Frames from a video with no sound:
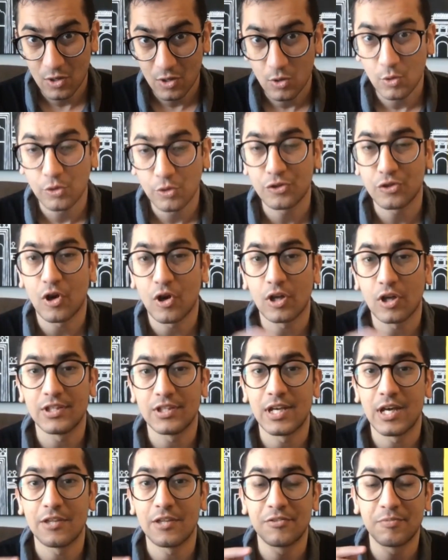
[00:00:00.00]
who saw
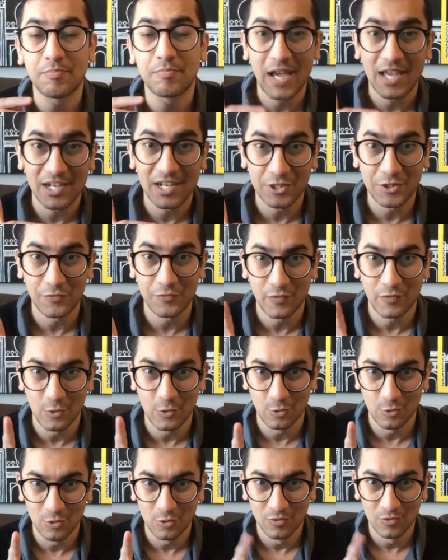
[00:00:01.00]
the Spanish
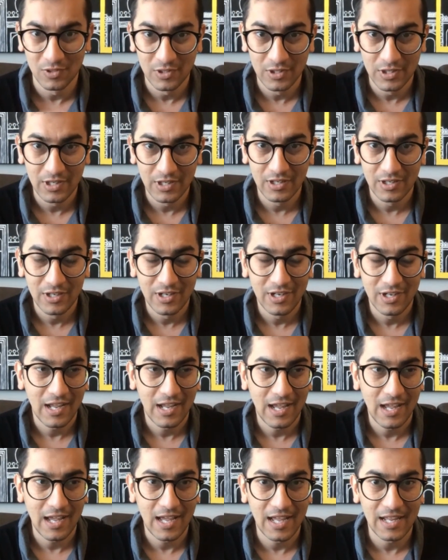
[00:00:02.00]
flu.
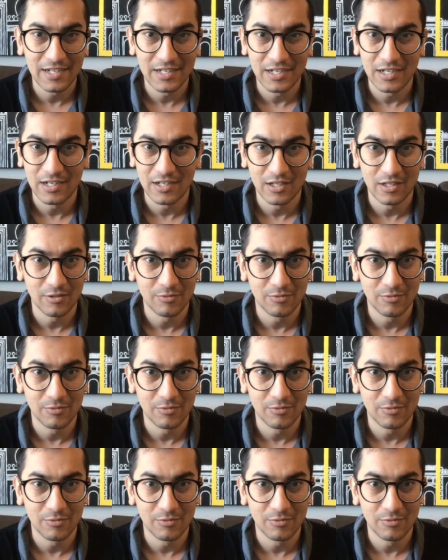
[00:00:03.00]
And mm-hmm.